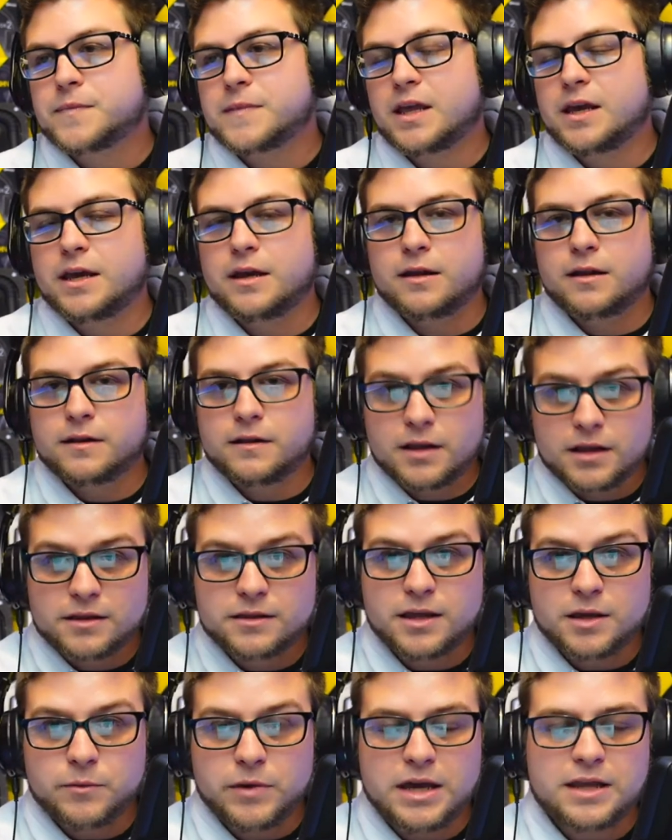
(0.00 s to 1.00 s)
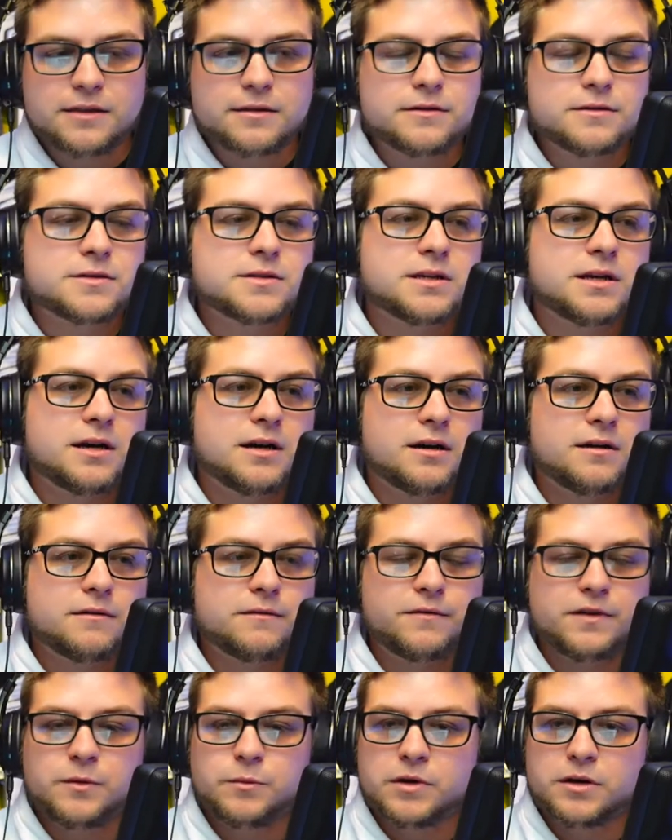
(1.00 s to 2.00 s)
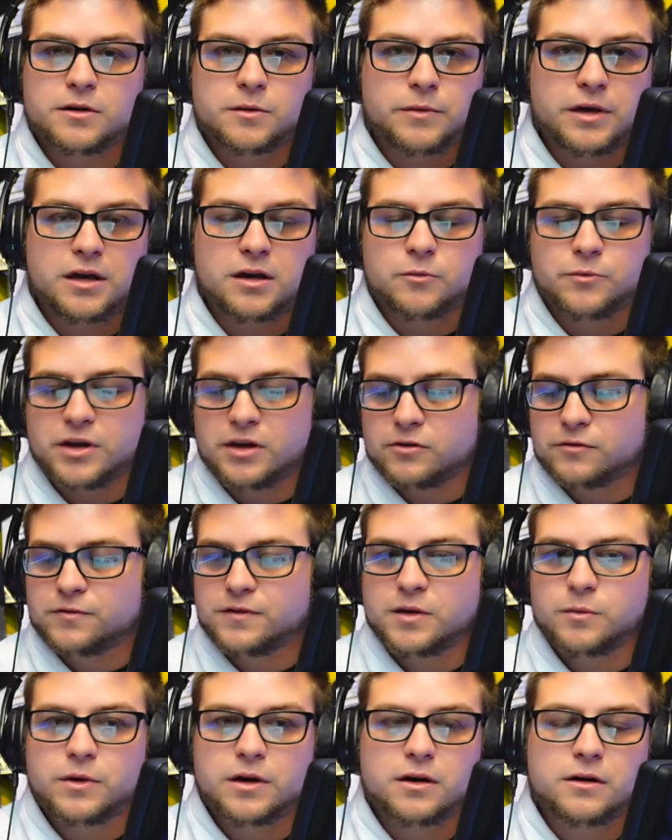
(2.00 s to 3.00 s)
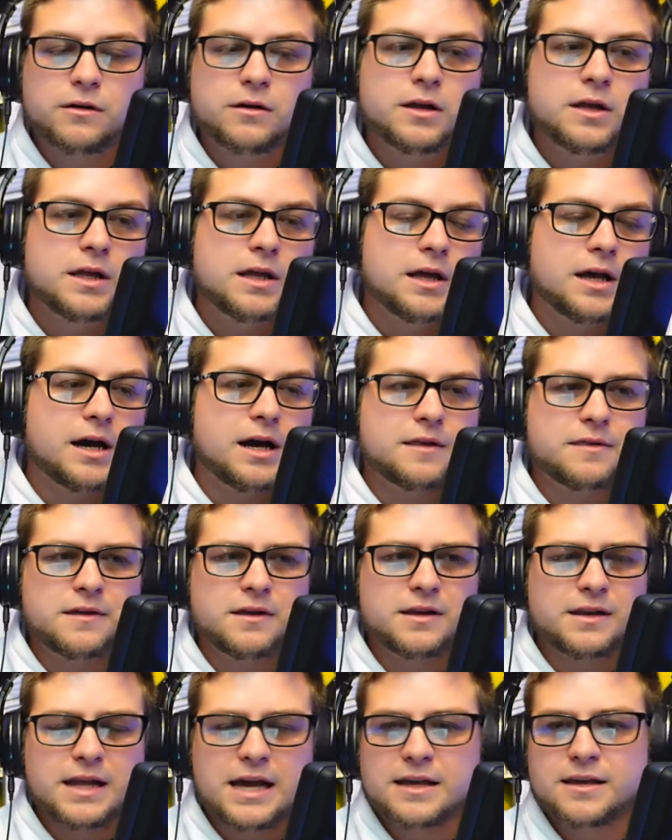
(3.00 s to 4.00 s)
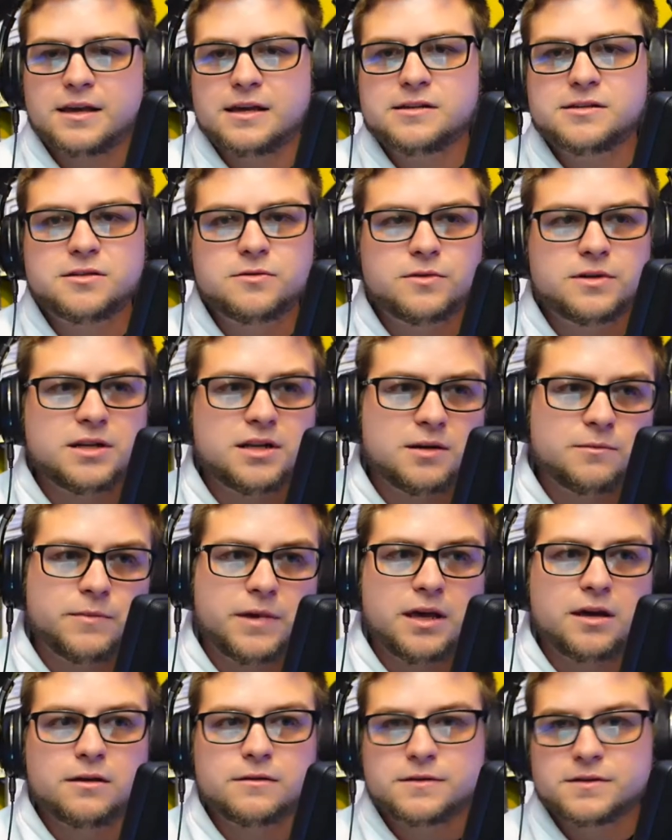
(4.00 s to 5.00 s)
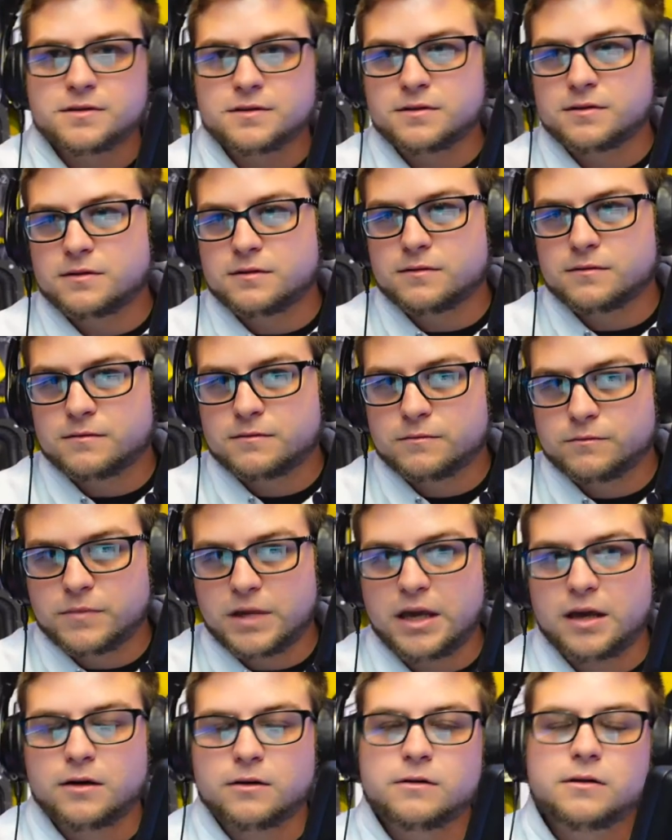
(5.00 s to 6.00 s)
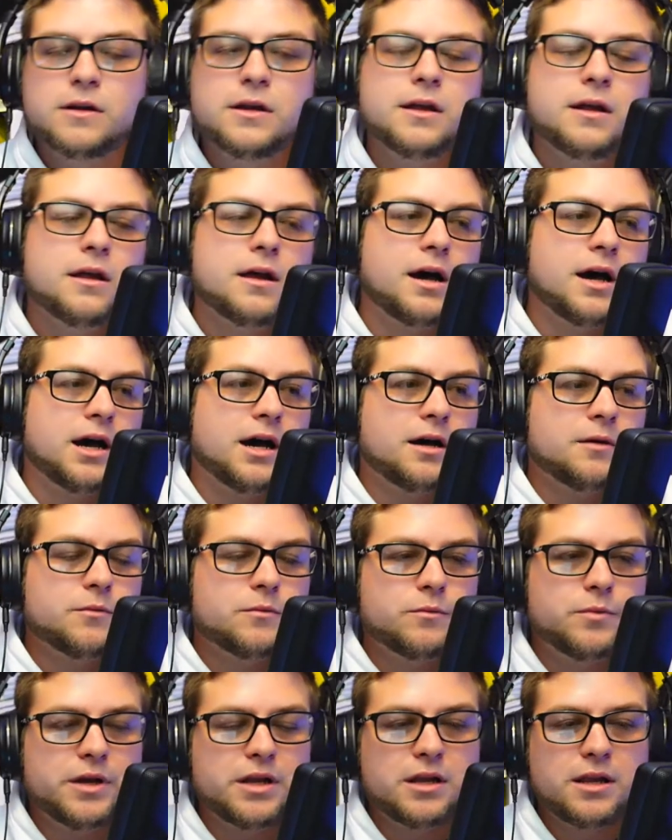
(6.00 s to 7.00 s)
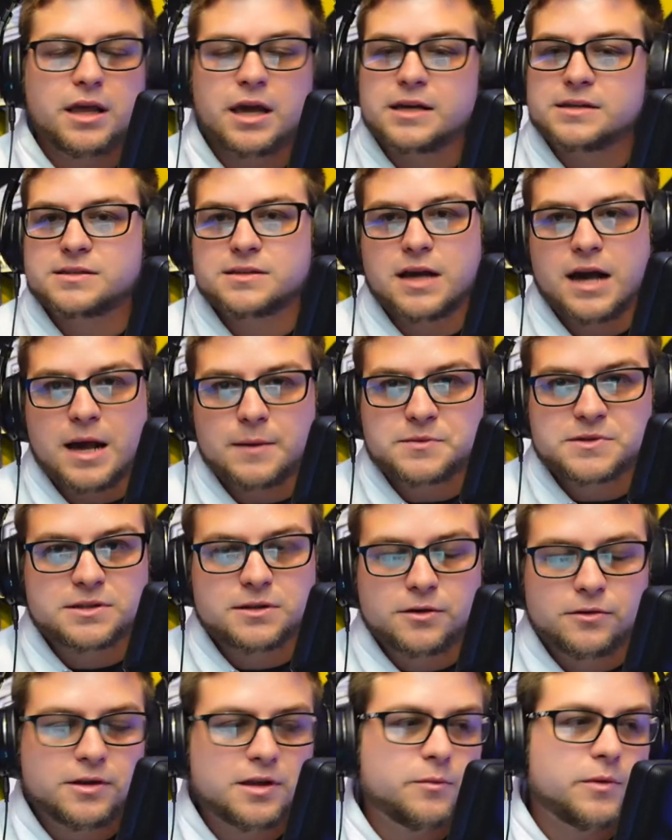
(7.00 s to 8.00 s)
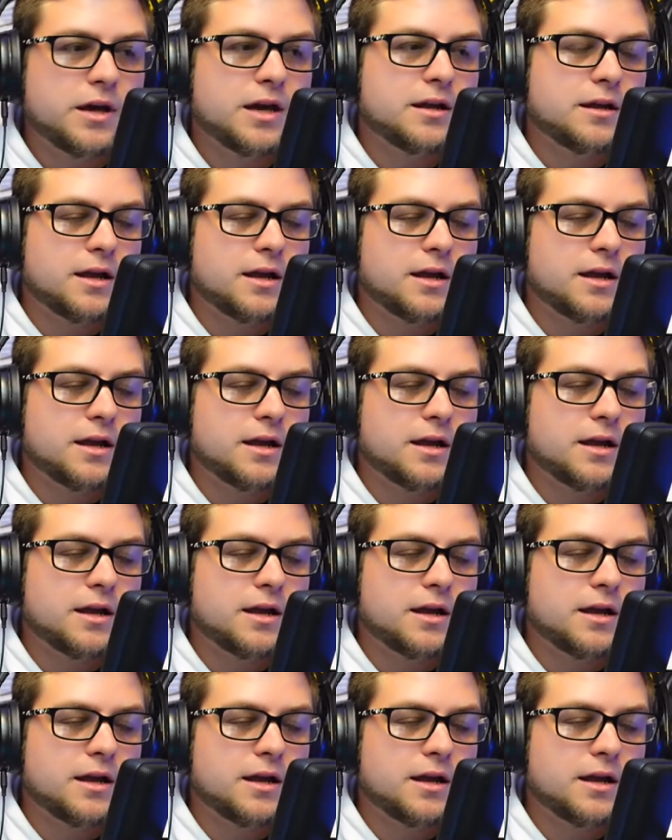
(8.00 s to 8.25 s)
And they make those uh, female to male, male to female. I think in that case, you would need male to male. Um, but yes, absolutely, man.